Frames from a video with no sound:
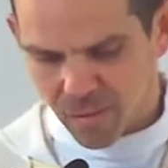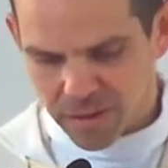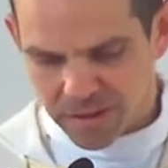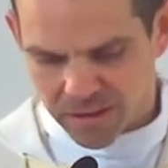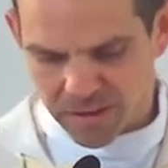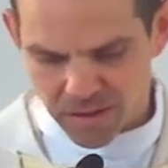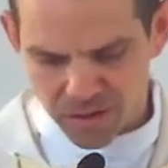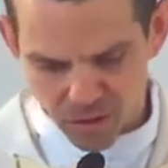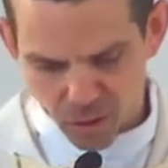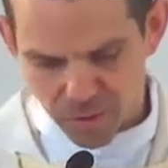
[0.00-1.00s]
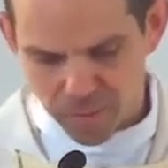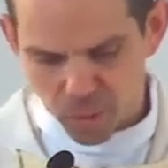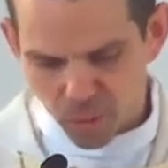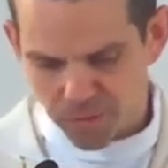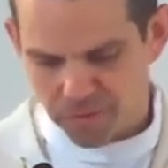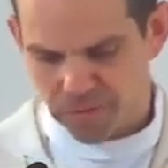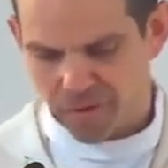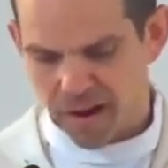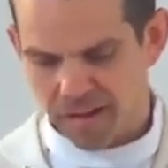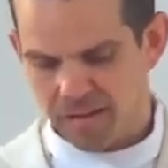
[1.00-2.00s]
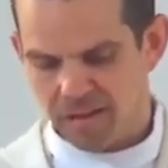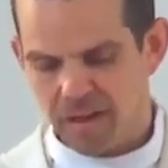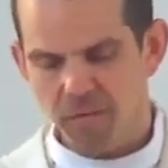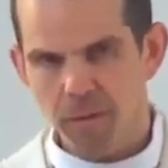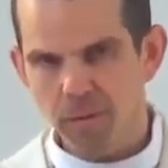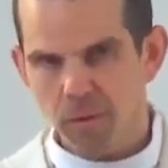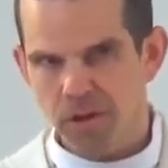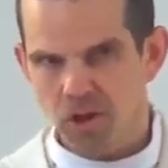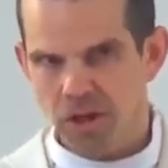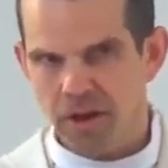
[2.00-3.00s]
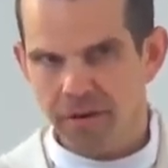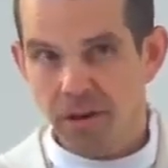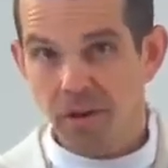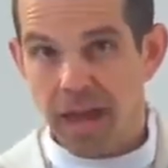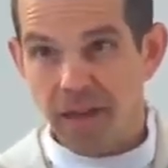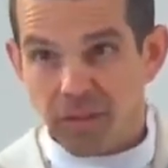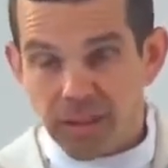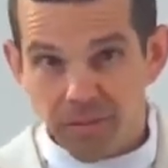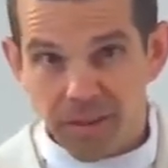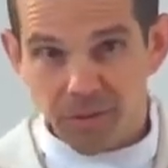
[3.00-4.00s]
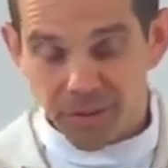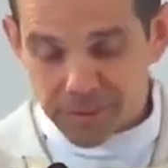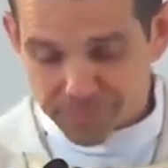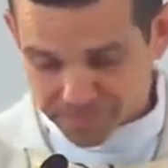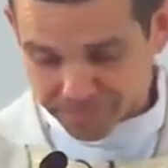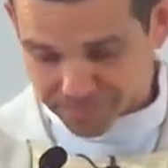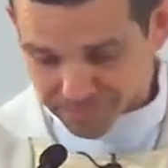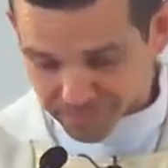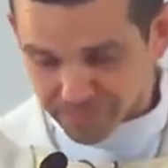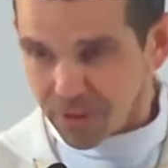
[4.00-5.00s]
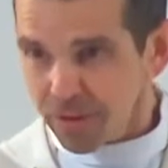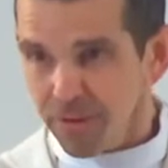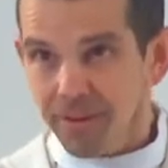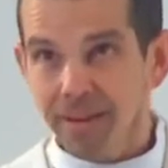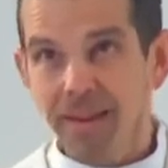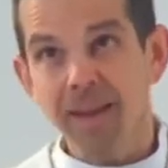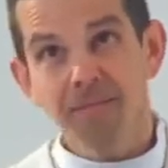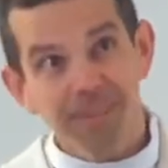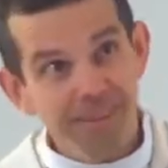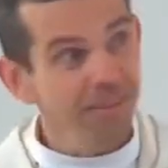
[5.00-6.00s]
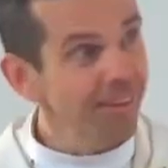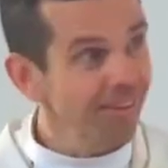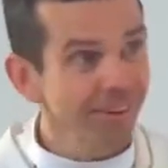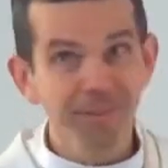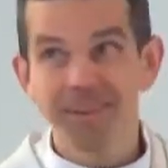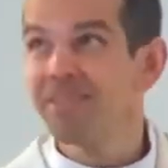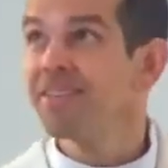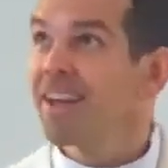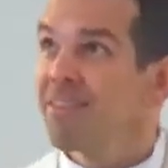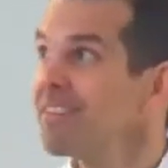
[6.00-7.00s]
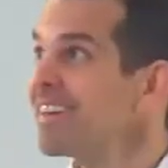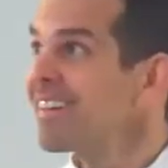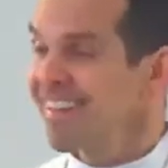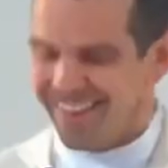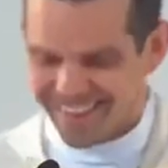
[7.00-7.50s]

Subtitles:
witness is so important for us. You see, if we want to share in her heavenly victory, wherever heaven is,